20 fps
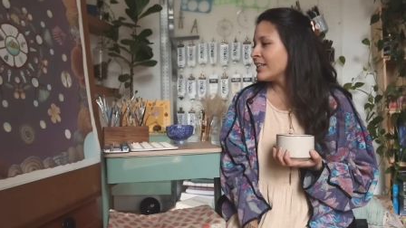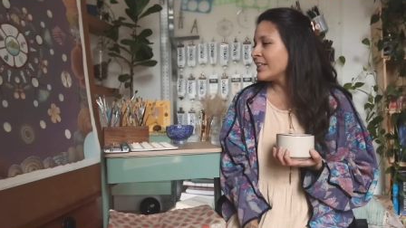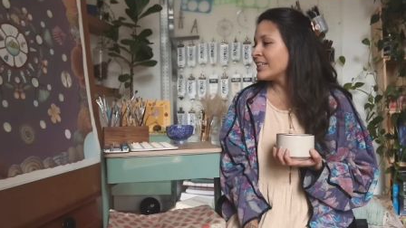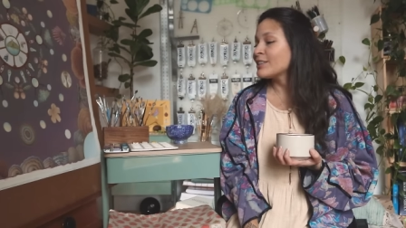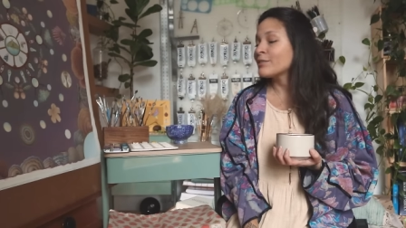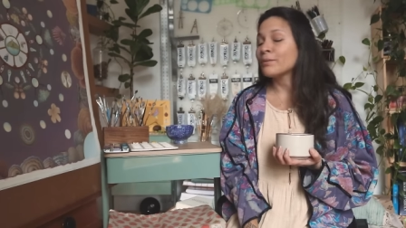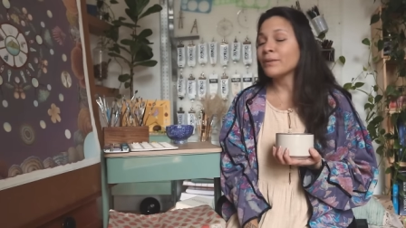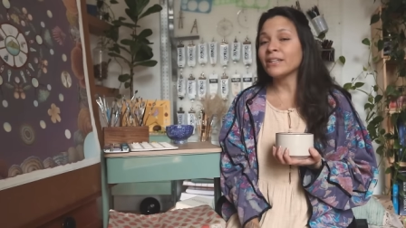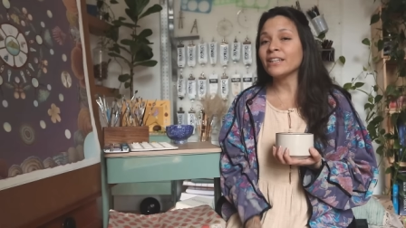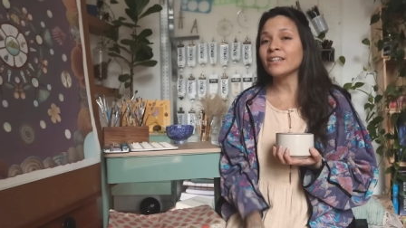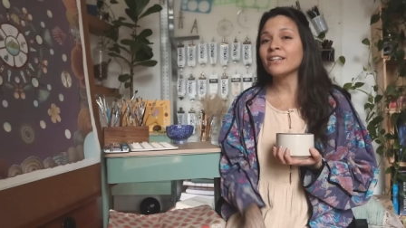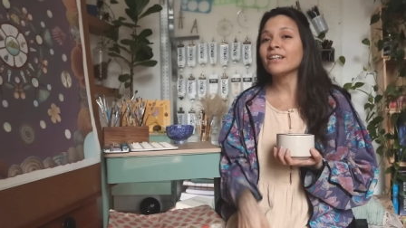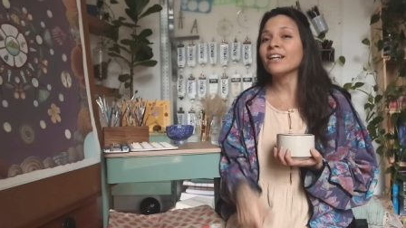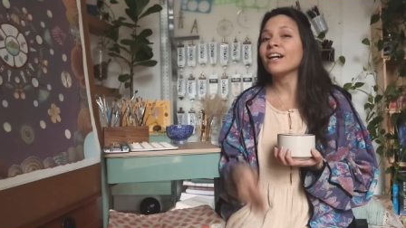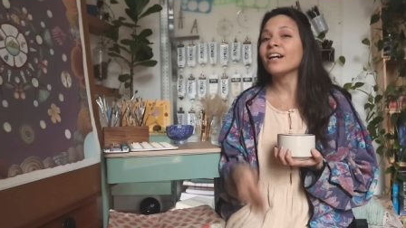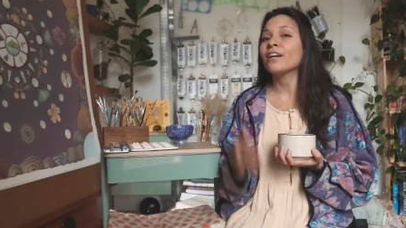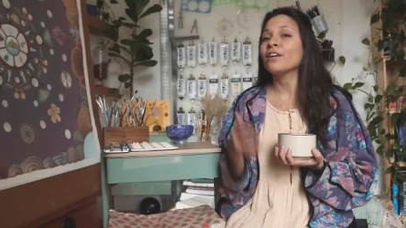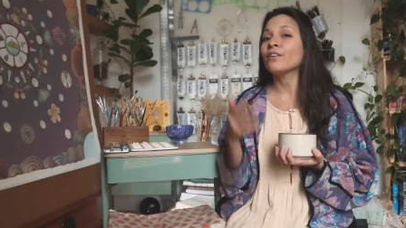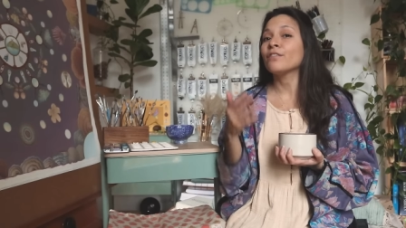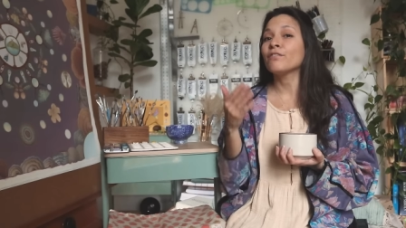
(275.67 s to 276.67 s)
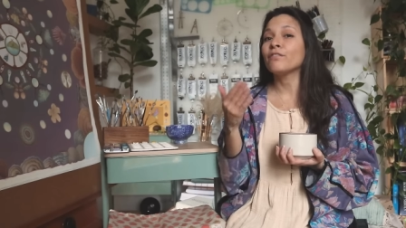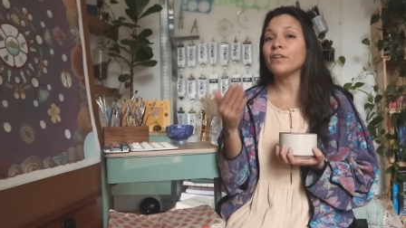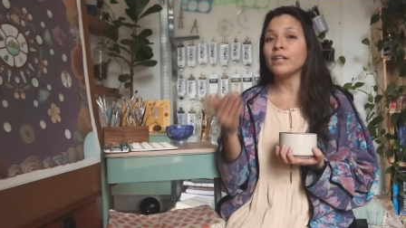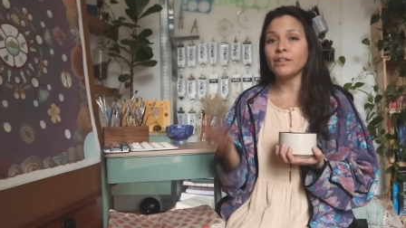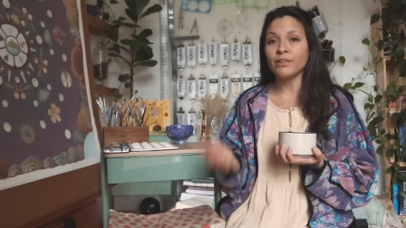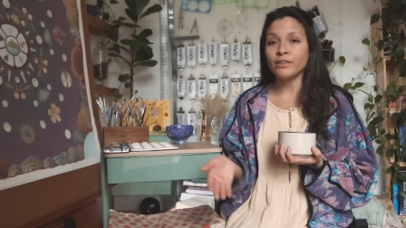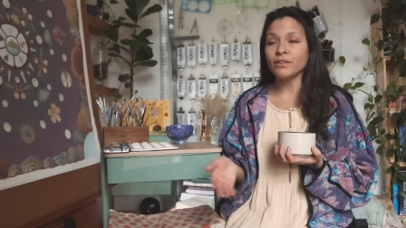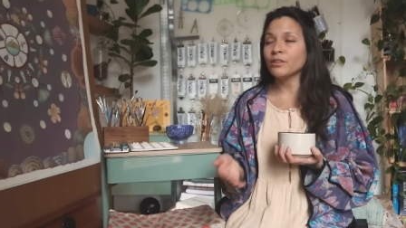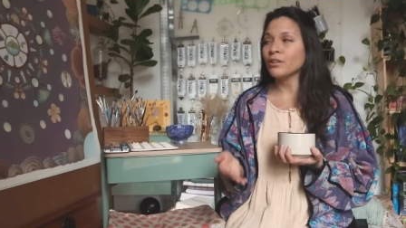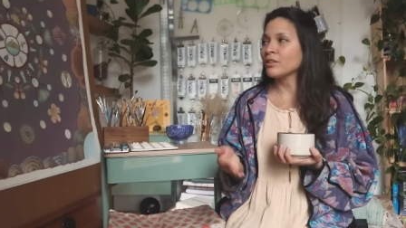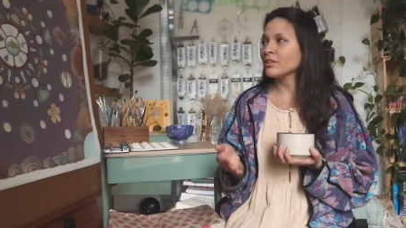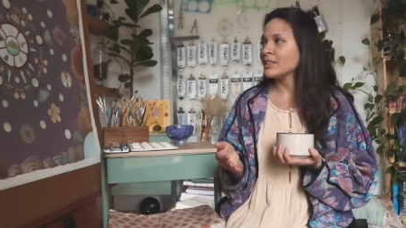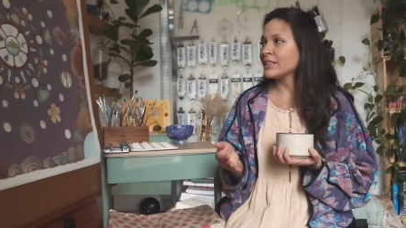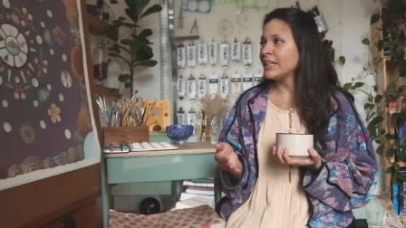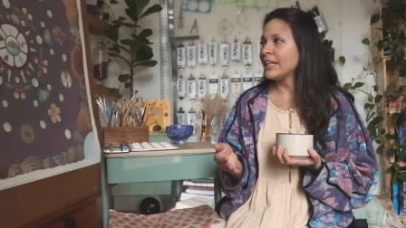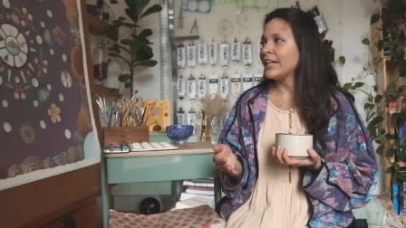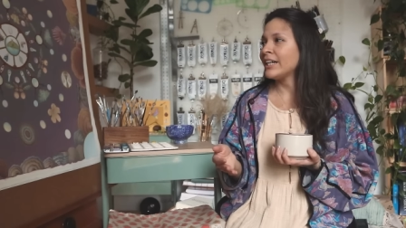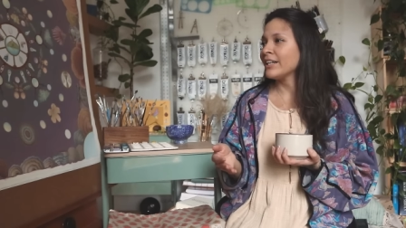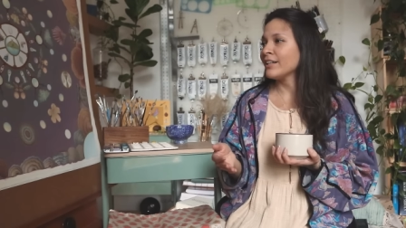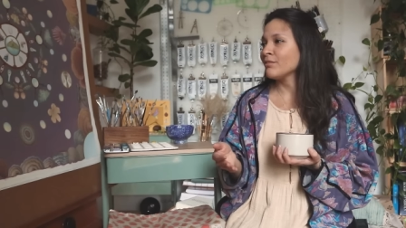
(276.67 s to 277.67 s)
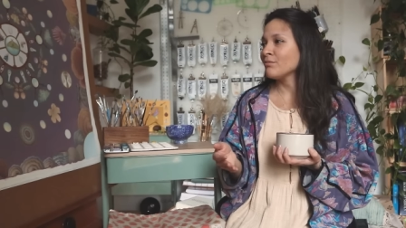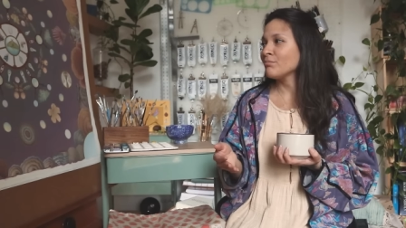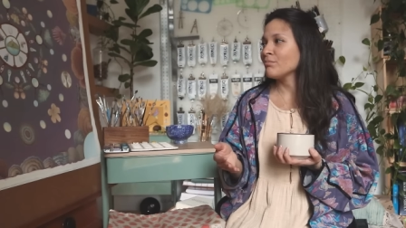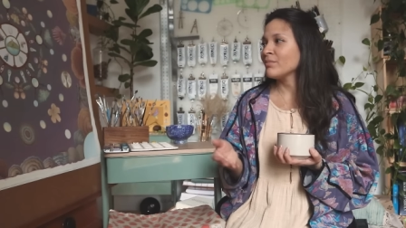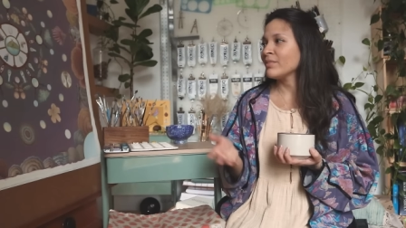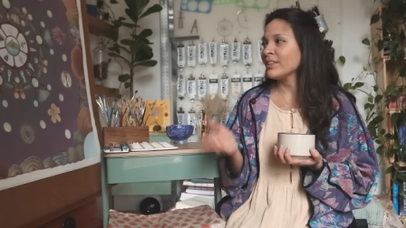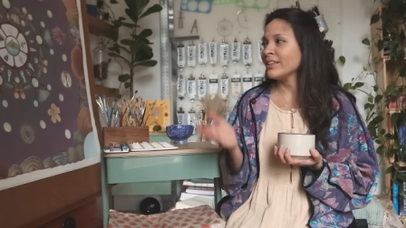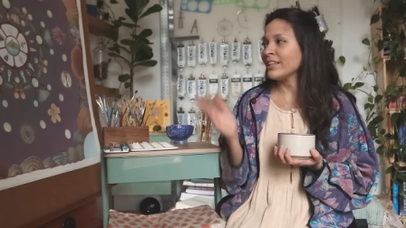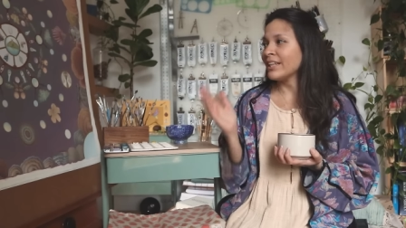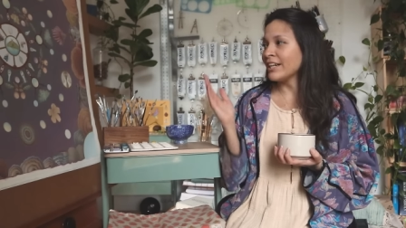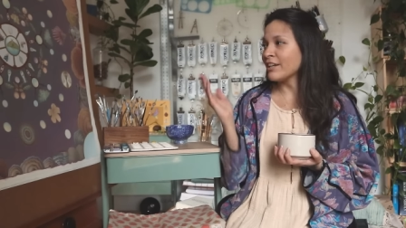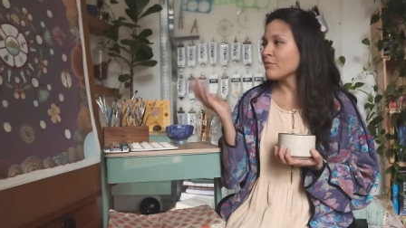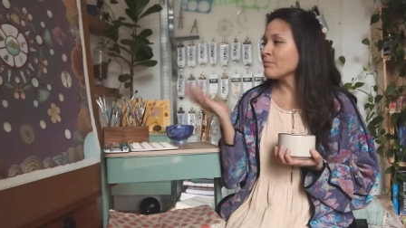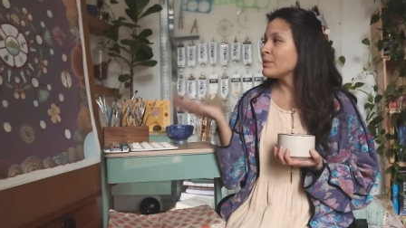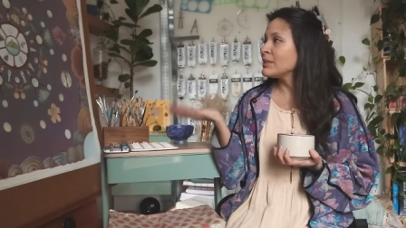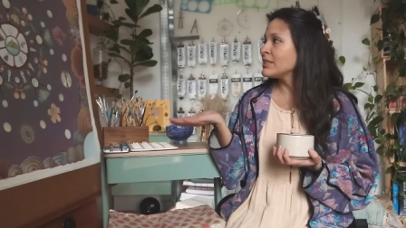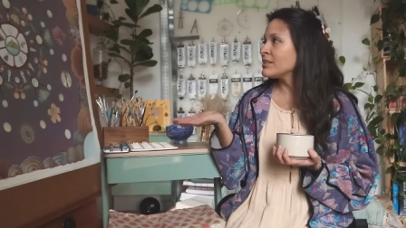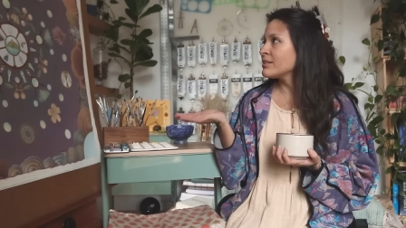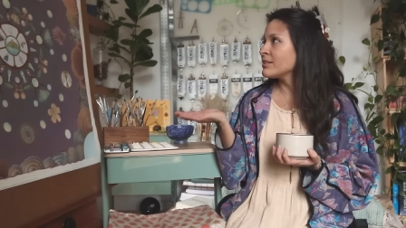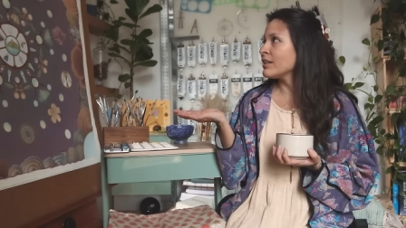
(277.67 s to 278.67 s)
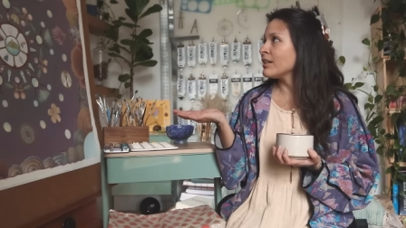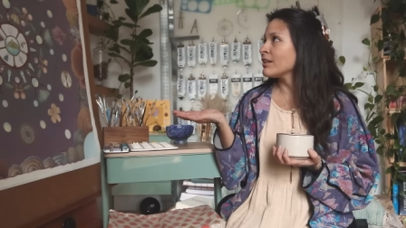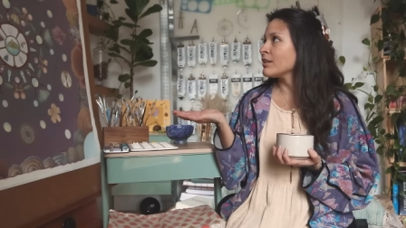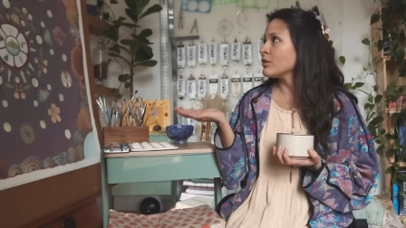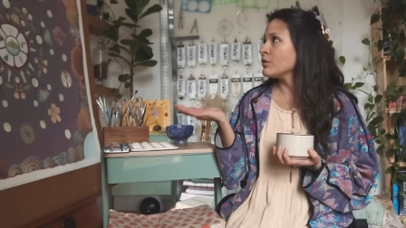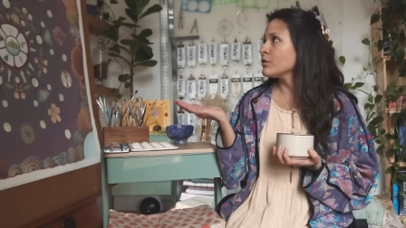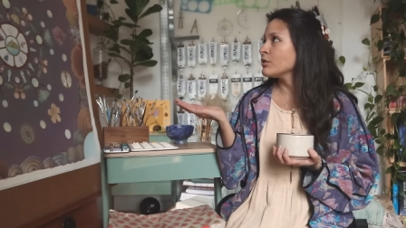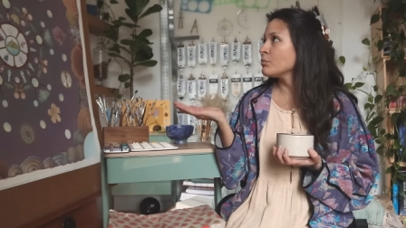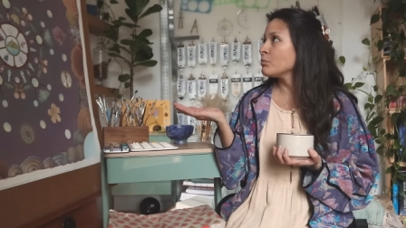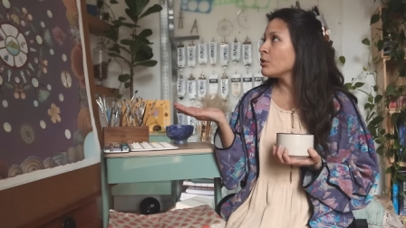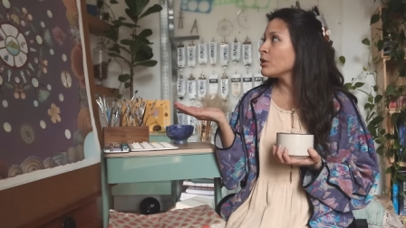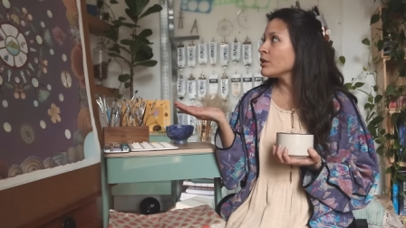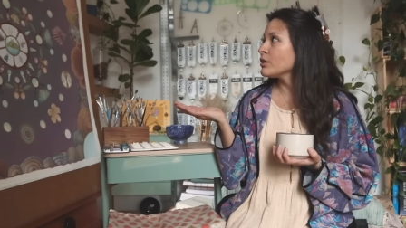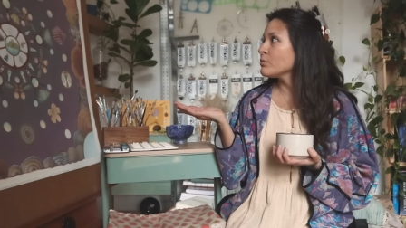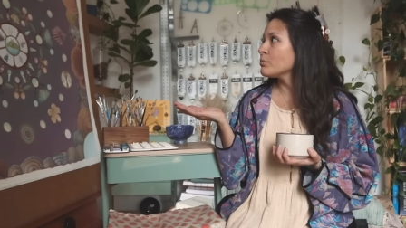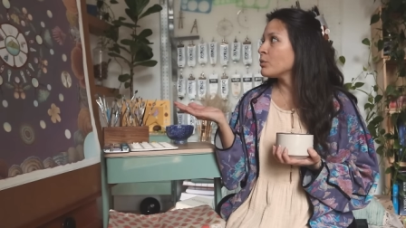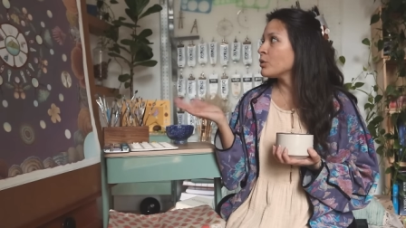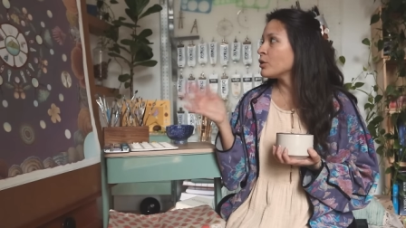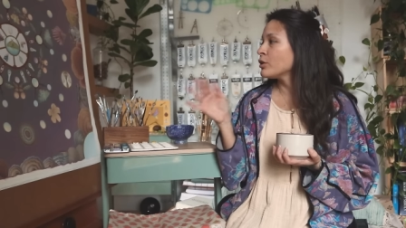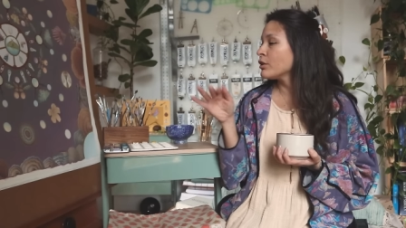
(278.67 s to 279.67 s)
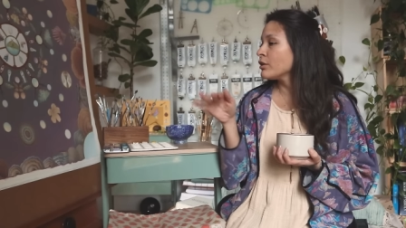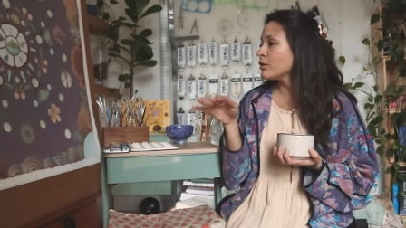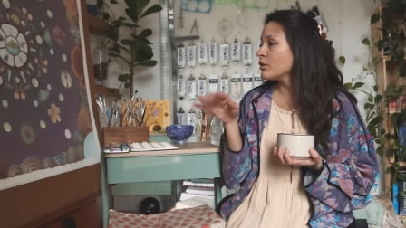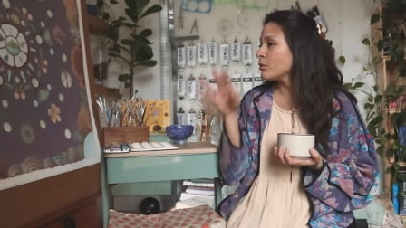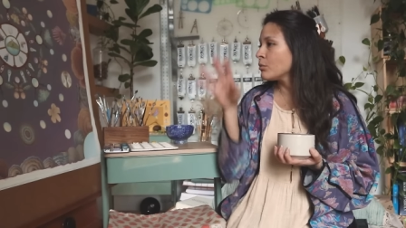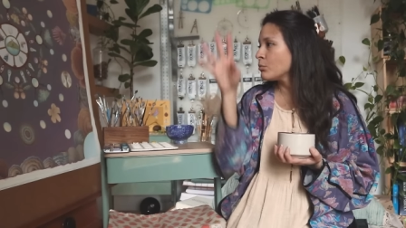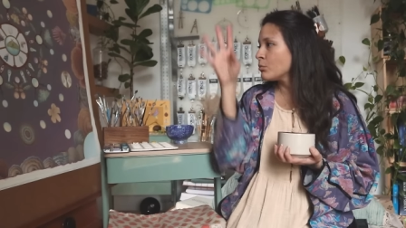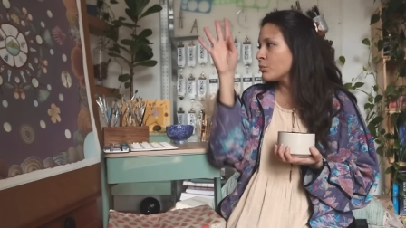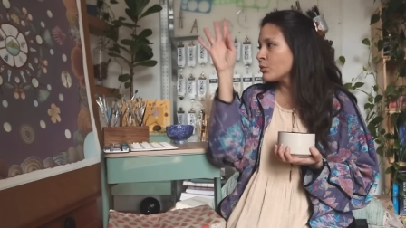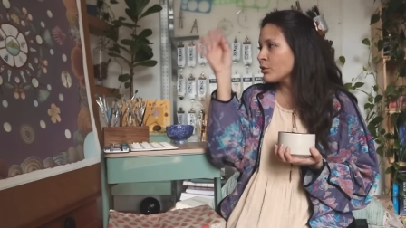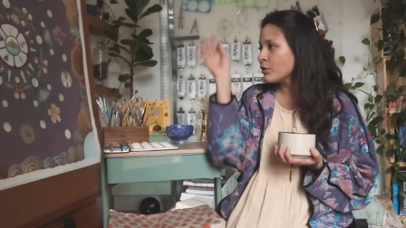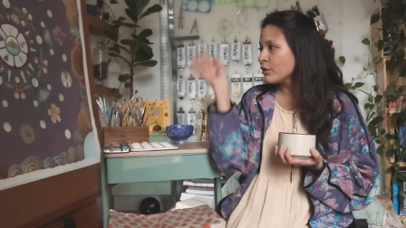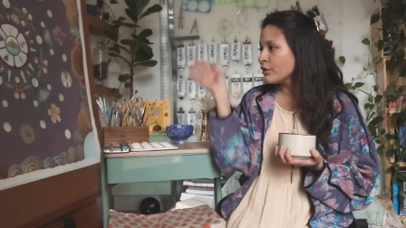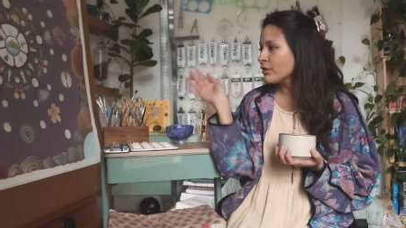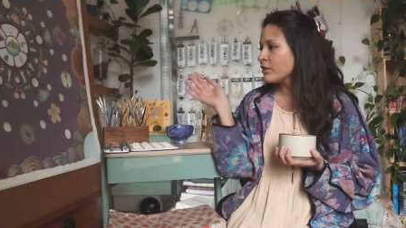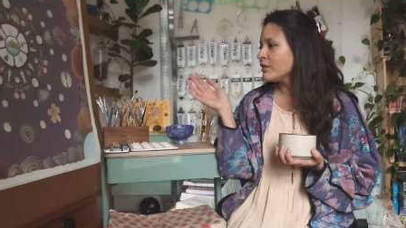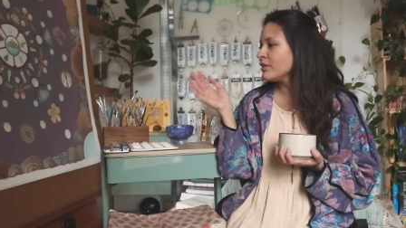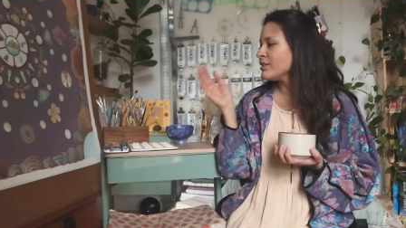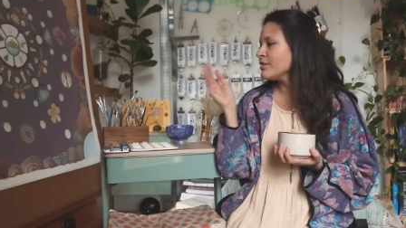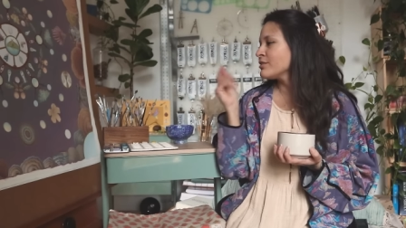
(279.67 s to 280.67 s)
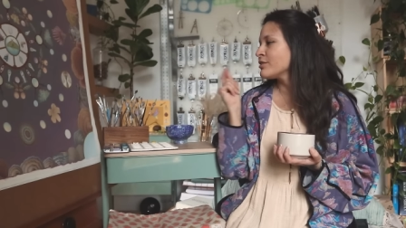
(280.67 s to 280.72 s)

it's been a very long time that I've been stuck on the polypore border,